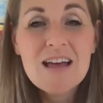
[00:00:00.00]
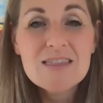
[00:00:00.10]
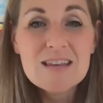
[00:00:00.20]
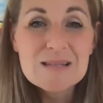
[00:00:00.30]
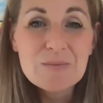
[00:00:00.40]

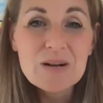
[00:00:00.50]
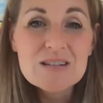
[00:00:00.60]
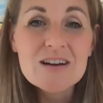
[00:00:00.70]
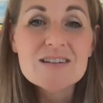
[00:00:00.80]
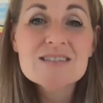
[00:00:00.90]
These books
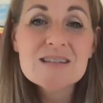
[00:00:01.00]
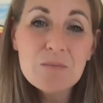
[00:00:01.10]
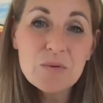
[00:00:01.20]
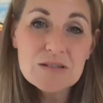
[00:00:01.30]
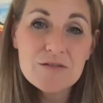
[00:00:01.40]
are
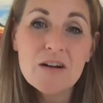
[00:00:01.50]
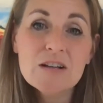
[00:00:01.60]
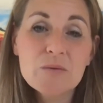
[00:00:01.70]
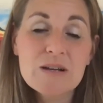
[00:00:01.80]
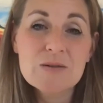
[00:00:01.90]
simple to
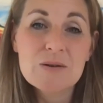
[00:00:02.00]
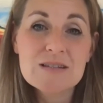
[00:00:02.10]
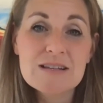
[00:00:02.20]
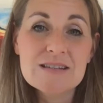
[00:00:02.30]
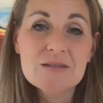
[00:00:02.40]
follow
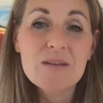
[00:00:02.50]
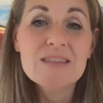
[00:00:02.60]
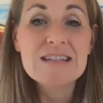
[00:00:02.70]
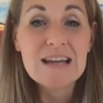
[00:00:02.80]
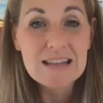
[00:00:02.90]
resources with
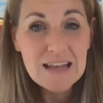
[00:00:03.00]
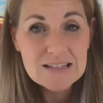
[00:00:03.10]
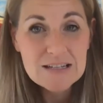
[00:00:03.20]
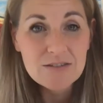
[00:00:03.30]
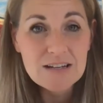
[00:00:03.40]
daily
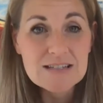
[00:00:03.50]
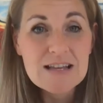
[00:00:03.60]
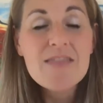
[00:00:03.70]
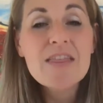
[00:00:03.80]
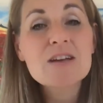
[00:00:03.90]
activities
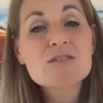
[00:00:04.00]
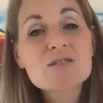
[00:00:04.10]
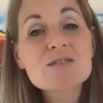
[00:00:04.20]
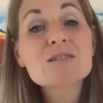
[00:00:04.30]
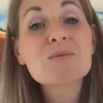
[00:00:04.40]
that your
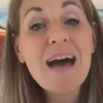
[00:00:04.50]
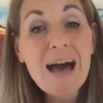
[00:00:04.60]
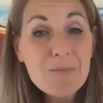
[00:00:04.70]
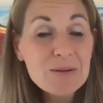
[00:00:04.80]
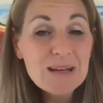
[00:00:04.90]
students will
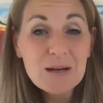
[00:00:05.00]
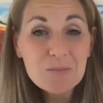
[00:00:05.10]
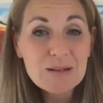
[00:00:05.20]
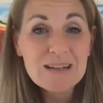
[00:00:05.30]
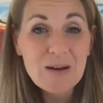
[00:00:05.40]
happily
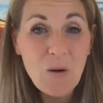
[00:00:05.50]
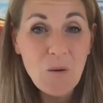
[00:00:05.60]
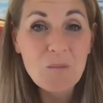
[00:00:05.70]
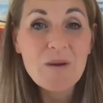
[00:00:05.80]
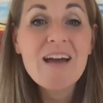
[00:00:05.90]
complete at
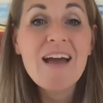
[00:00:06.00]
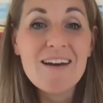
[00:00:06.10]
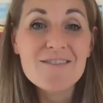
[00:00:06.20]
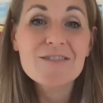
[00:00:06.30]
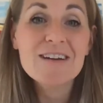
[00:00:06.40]
home
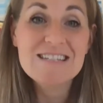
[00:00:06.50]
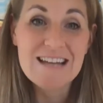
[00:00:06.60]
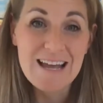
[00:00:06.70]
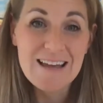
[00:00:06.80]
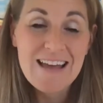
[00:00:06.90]
every
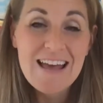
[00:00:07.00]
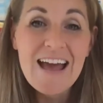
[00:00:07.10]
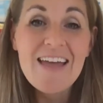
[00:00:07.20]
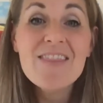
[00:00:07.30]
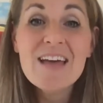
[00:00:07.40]
day.
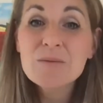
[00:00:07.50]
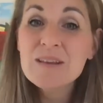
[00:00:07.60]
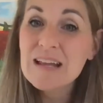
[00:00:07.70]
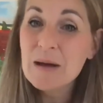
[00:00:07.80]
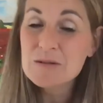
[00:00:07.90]
And then when
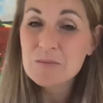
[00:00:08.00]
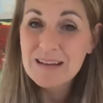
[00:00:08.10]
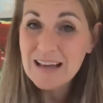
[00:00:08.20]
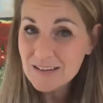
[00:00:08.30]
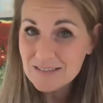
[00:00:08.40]
they come to
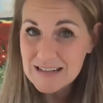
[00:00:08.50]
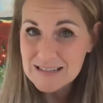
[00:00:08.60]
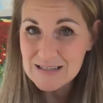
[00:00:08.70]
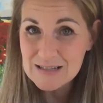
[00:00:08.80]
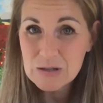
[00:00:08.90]
piano
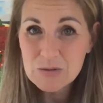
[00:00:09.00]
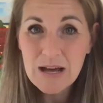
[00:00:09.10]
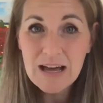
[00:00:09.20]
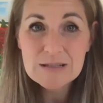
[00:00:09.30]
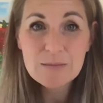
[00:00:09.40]
lessons, you don't
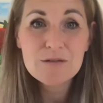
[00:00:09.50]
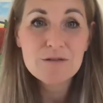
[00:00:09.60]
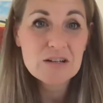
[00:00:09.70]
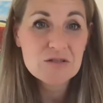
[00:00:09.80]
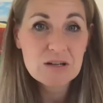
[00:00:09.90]
have to be
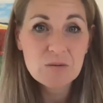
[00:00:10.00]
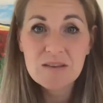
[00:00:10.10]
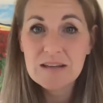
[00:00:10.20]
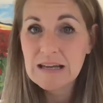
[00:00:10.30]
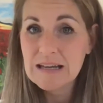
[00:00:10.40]
frustrated with
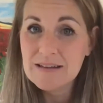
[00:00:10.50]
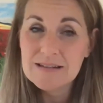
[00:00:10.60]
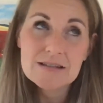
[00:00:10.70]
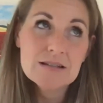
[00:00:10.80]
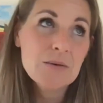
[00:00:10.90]
a kid that
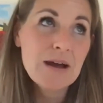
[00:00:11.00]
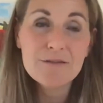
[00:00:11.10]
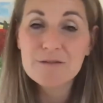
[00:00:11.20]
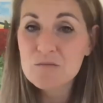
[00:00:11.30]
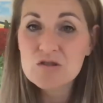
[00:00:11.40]
doesn't know
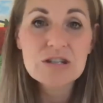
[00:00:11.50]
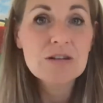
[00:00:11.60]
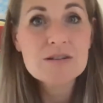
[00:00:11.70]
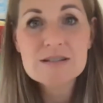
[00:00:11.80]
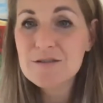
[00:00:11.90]
F from G
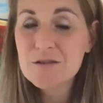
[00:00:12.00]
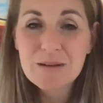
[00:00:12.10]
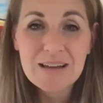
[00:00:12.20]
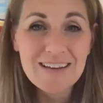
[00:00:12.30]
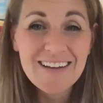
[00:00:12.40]
or C from
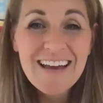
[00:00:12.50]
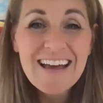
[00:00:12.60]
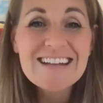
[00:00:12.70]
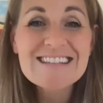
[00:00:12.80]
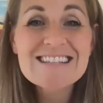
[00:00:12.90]
E.
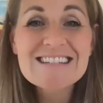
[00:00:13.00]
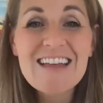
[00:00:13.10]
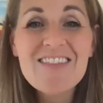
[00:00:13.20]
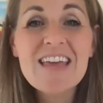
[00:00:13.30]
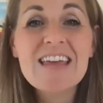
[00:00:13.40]

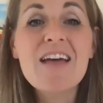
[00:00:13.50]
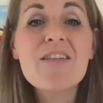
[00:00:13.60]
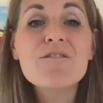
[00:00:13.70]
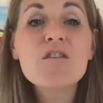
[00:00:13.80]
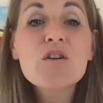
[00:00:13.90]
Instead, they
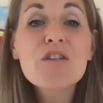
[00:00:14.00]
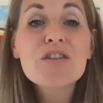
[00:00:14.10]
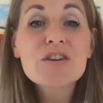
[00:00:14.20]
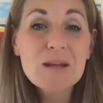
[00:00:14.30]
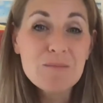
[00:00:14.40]
get full
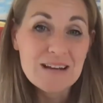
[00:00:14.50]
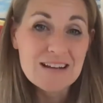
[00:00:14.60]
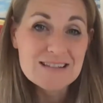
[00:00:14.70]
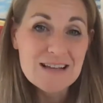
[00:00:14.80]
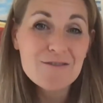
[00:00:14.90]
30
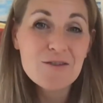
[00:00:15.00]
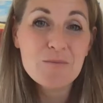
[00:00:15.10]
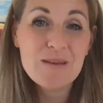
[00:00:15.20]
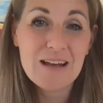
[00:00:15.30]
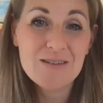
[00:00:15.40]
minutes of your
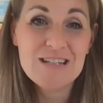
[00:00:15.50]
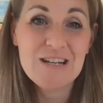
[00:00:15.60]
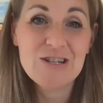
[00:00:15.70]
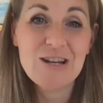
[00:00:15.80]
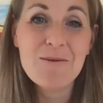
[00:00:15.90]
piano
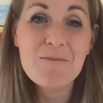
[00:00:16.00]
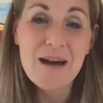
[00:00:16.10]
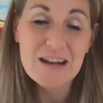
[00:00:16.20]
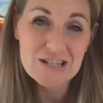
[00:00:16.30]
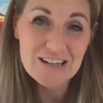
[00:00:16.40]
teaching
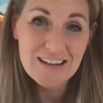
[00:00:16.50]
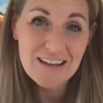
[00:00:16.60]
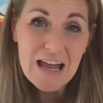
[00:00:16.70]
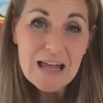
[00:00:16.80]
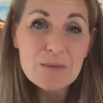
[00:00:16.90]
magic.
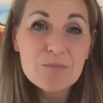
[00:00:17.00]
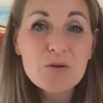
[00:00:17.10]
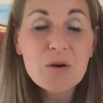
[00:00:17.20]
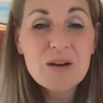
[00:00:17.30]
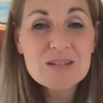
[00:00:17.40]
The
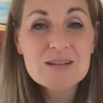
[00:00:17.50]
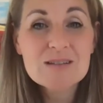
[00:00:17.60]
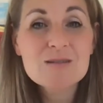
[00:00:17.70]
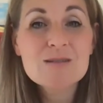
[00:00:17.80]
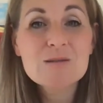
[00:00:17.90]
progress your
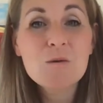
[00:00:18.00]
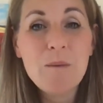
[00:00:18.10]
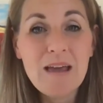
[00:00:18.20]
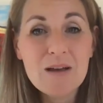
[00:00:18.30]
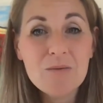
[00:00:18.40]
students will
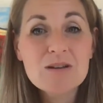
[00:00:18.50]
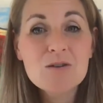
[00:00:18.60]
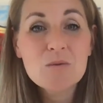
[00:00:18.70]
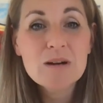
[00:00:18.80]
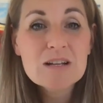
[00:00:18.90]
make when
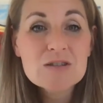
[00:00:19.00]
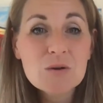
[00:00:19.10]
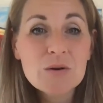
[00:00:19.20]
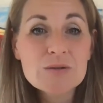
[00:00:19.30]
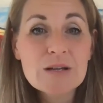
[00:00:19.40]
note reading
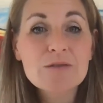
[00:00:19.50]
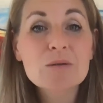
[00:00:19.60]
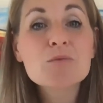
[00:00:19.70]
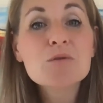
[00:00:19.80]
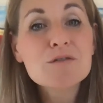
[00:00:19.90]
struggles are
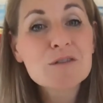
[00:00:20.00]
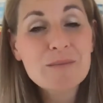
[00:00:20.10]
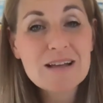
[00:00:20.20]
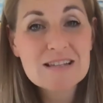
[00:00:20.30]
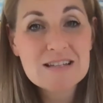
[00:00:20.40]
removed from
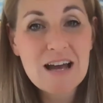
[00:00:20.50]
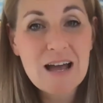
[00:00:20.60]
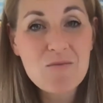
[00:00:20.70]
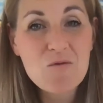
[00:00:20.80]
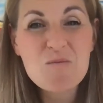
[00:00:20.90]
lesson
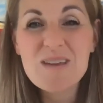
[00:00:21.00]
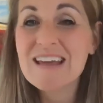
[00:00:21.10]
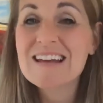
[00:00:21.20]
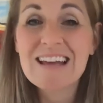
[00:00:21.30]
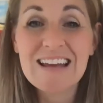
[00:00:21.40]
time will be
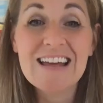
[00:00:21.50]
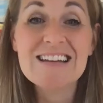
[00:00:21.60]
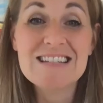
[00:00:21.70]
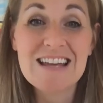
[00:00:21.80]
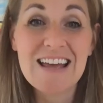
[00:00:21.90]
like night and
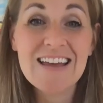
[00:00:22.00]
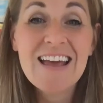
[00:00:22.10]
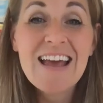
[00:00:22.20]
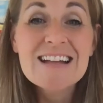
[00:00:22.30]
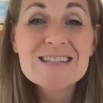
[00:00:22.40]
day.
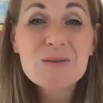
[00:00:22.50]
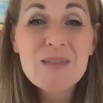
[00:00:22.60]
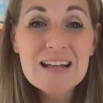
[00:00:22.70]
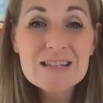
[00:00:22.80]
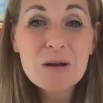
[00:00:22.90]
And so
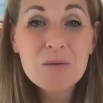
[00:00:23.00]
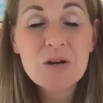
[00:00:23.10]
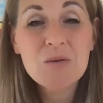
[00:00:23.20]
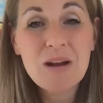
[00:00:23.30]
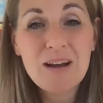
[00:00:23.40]
that's why we're
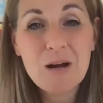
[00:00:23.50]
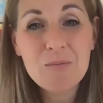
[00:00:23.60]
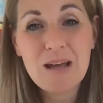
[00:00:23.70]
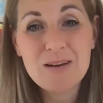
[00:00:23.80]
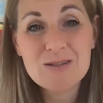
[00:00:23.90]
creating our
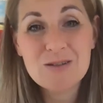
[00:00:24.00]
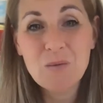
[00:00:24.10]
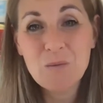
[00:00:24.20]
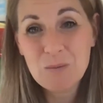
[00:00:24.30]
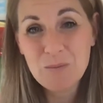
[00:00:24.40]
piano student
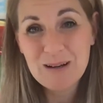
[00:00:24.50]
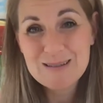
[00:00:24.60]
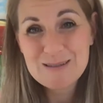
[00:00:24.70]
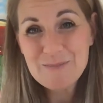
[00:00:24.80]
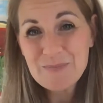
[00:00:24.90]

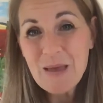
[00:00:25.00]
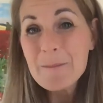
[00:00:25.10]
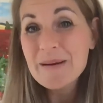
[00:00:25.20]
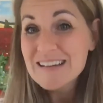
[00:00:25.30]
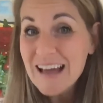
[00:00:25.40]
workbooks.
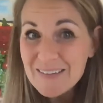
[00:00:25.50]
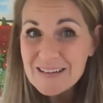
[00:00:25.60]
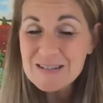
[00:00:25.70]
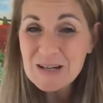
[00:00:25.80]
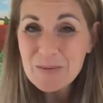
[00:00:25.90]
But now let's
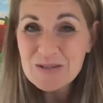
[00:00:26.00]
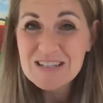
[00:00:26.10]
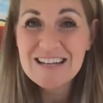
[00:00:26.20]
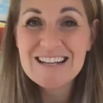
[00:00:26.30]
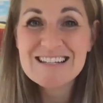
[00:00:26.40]
talk about
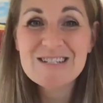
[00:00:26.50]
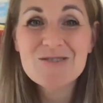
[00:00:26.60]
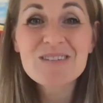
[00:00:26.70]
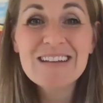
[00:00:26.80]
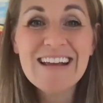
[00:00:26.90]
today's new
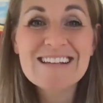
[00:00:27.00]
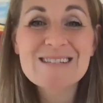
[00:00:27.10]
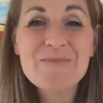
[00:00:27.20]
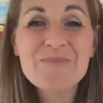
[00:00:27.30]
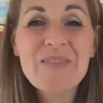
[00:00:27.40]
release.